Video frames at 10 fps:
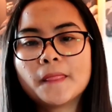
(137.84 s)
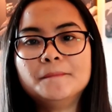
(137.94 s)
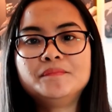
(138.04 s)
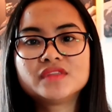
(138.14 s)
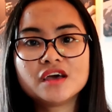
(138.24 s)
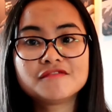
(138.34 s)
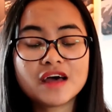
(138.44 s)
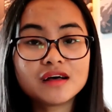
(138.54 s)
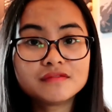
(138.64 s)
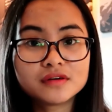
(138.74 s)
if
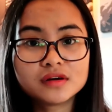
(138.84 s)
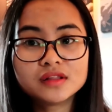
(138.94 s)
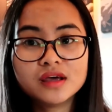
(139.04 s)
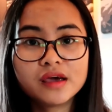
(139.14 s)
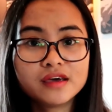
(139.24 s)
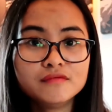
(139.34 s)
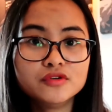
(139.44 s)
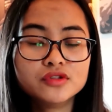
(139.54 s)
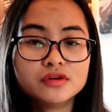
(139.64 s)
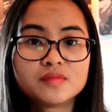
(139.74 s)
ever they give
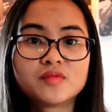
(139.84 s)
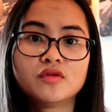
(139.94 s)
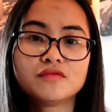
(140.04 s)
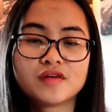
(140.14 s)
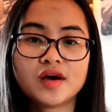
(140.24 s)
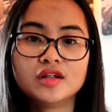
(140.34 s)
you their profile,